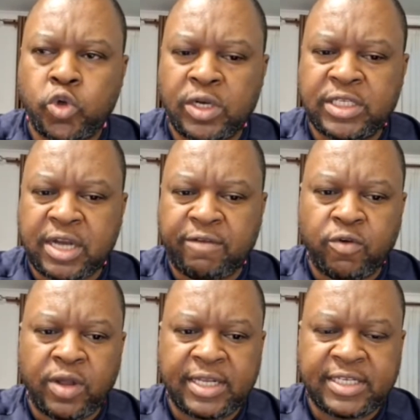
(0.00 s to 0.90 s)
don't
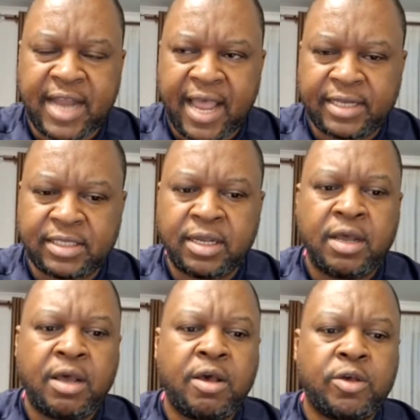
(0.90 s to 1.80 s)
travel at night.
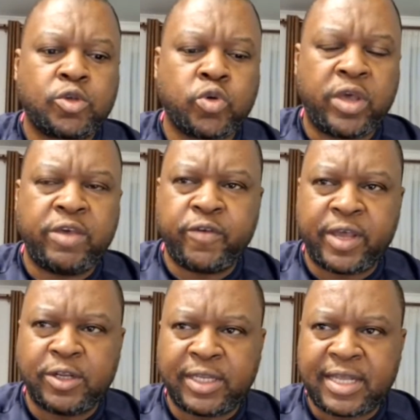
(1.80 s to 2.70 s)
So if
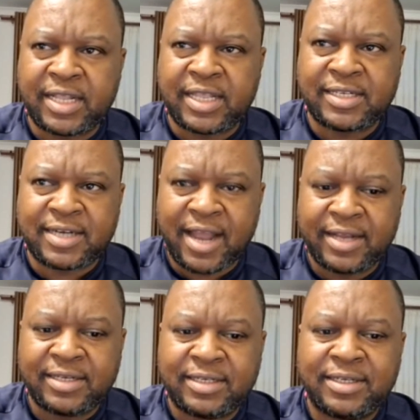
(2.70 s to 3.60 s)
you can get that
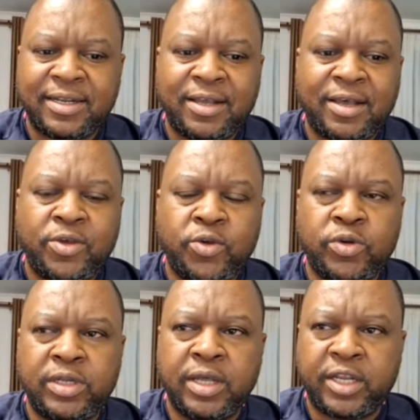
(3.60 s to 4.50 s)
right,
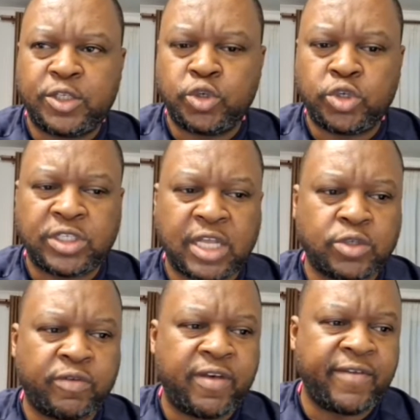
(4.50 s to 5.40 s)
you reduce your
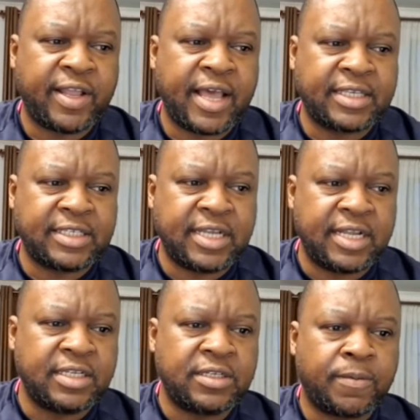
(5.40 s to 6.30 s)
chance of having an
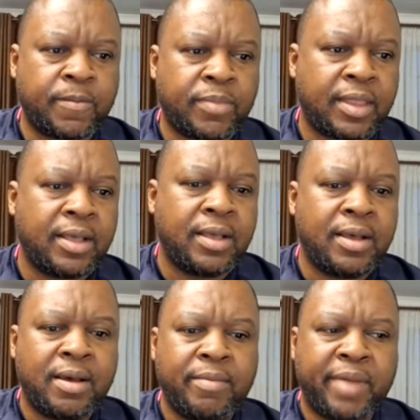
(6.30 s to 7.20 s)
accident
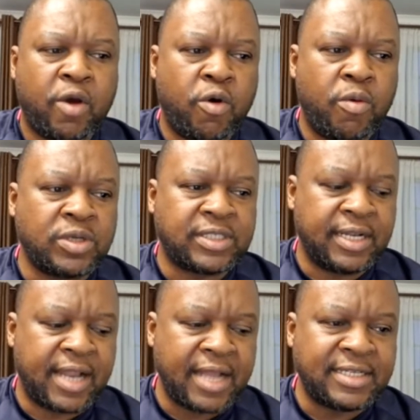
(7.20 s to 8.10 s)
by almost
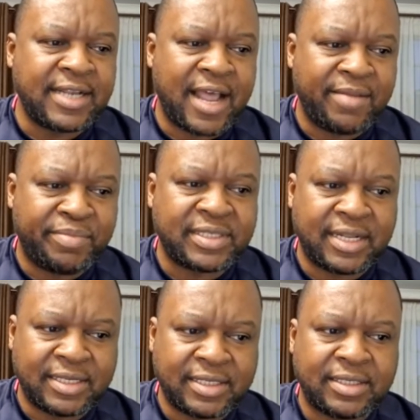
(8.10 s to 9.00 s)

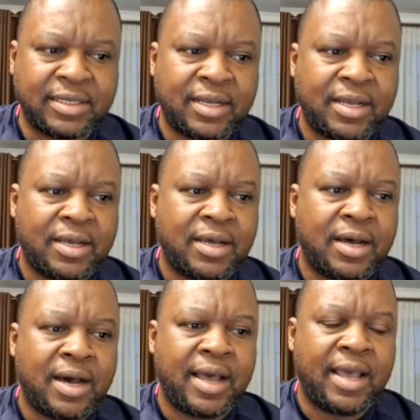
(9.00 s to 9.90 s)
99%.
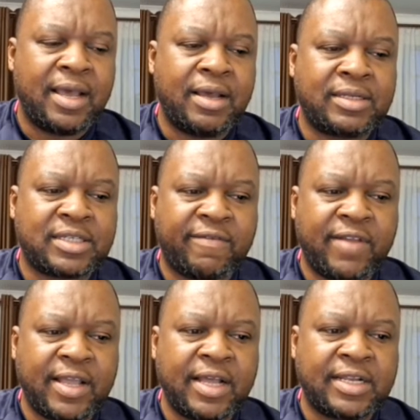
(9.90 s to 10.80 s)

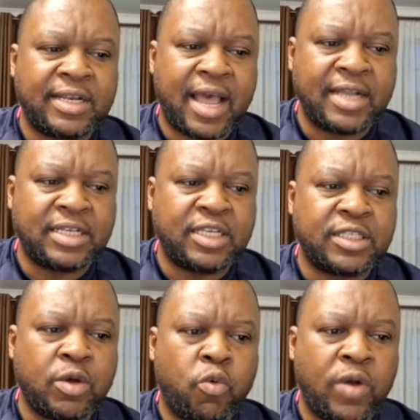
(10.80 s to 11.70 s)
Traveling at night
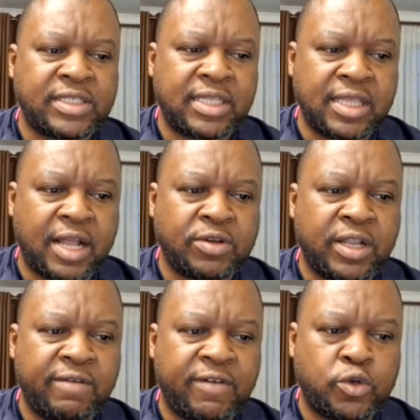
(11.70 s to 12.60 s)
is the worst thing that you
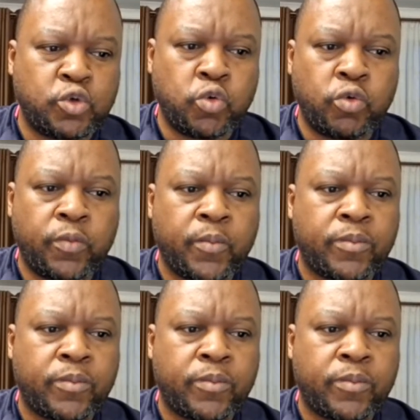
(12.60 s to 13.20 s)
can ever do